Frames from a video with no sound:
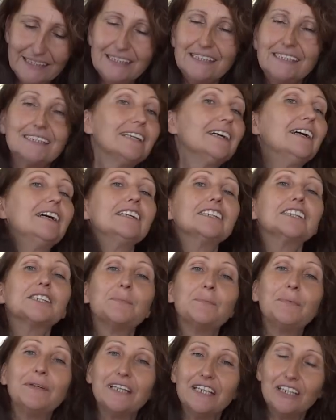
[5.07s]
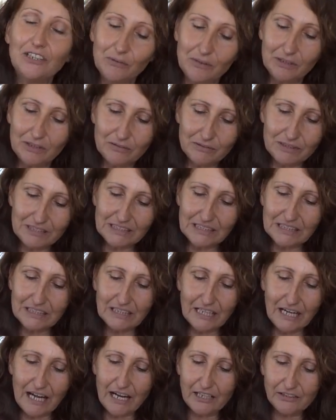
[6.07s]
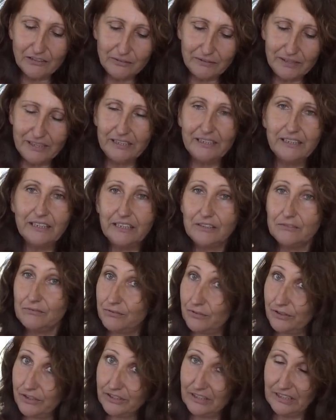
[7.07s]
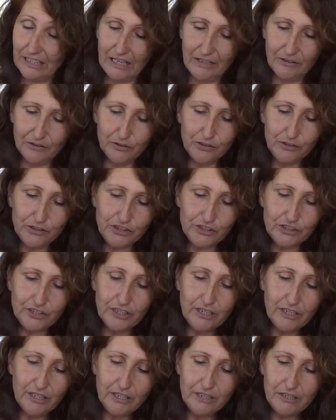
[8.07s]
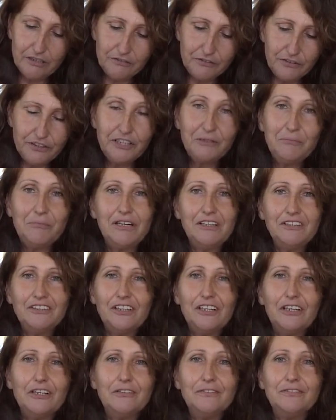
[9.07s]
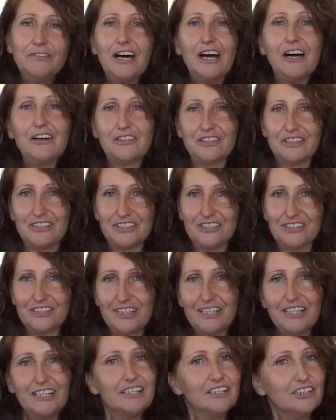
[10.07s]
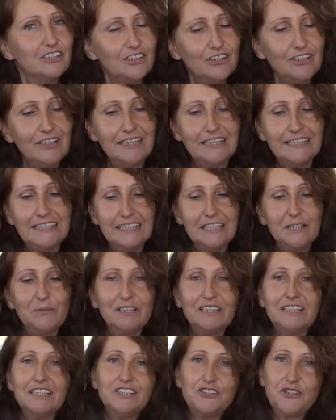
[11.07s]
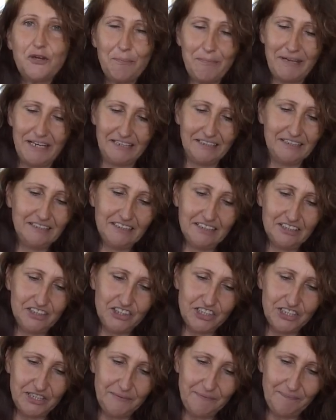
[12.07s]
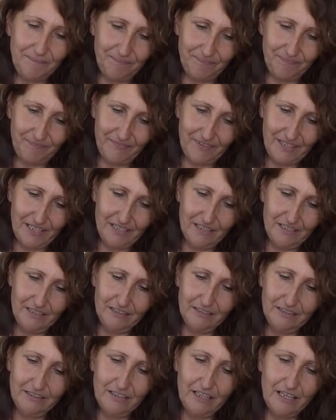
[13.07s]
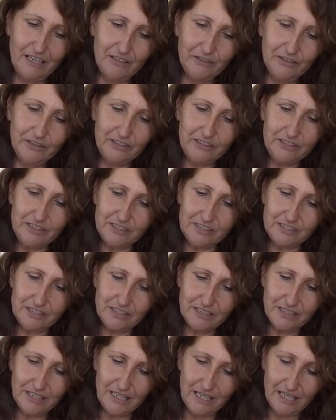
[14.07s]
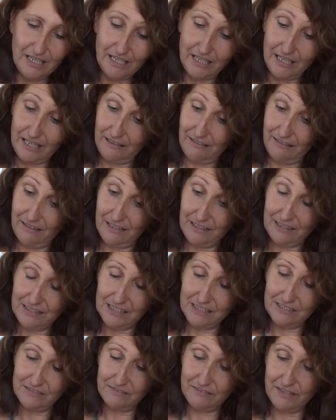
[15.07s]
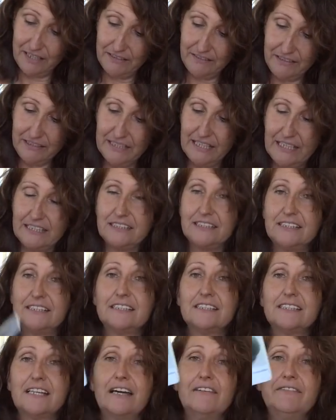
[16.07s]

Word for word: is a spiritual crystal card reading for Taurus for the month of August. So let's see what is your main energy, Taurus. And this is very nice. This is